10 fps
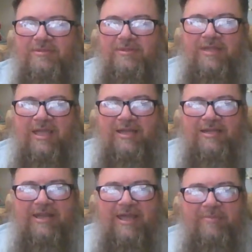
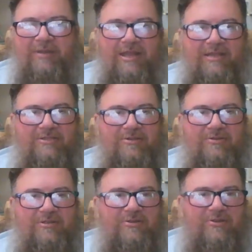
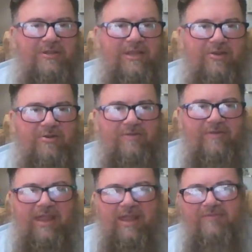non-denominational. They don't even
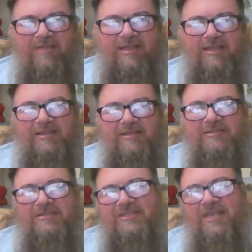have like a
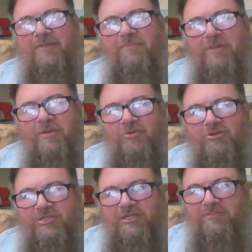set
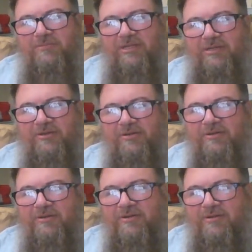membership
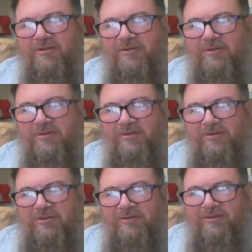deal.
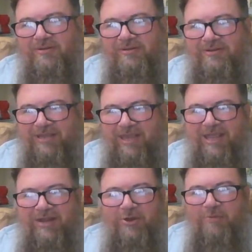
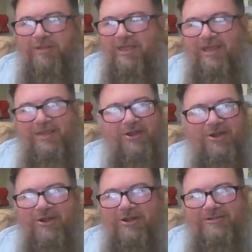Yeah, no playing
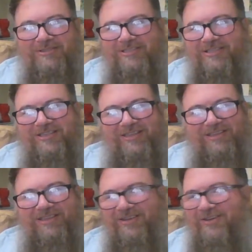cards.
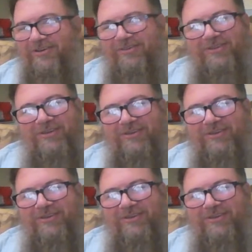No.